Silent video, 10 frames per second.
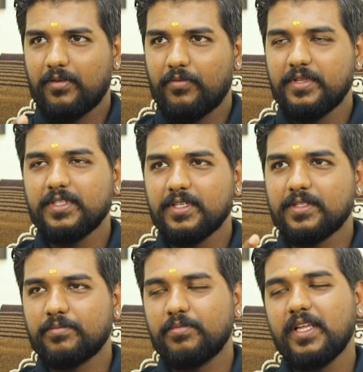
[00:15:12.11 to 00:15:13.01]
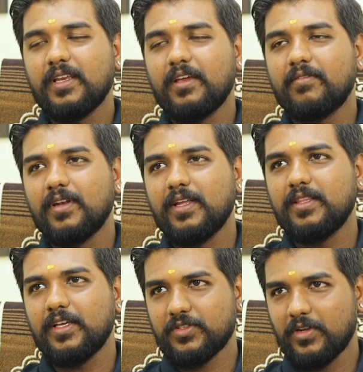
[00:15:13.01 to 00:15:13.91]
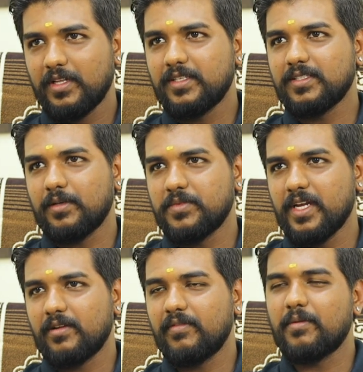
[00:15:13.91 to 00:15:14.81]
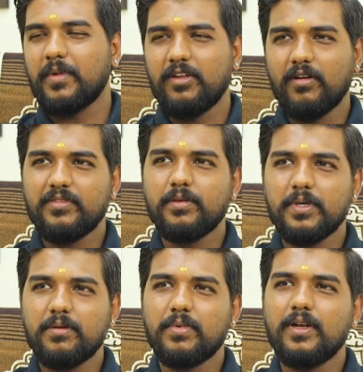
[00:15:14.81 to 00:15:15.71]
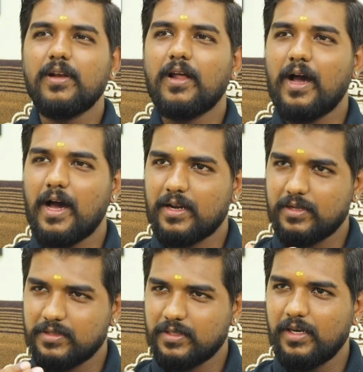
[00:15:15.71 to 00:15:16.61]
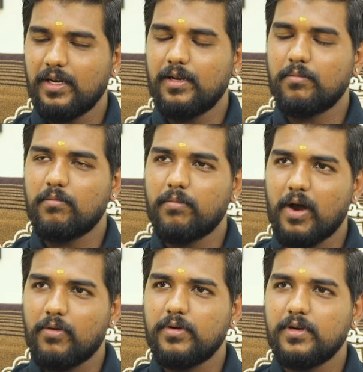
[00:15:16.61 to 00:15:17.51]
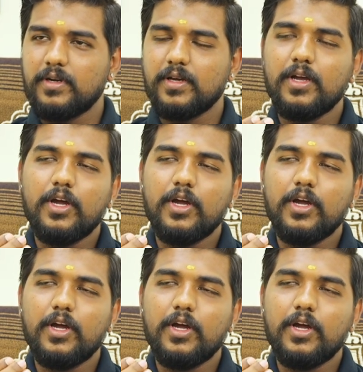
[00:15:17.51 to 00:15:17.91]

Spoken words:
which is being given in the astrology subject, where many of the people are still bound